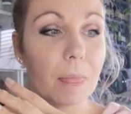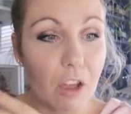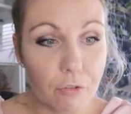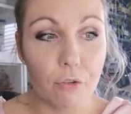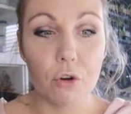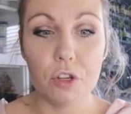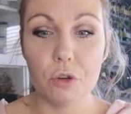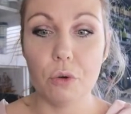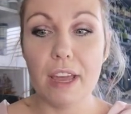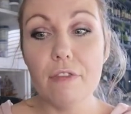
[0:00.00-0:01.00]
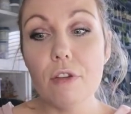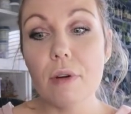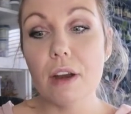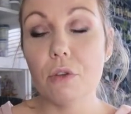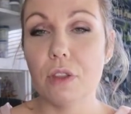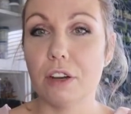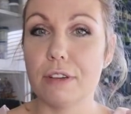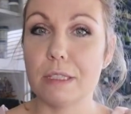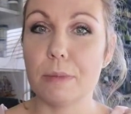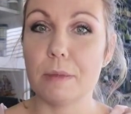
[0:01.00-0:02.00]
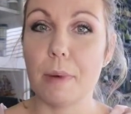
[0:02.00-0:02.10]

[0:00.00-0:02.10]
for you. If you are on the Christmas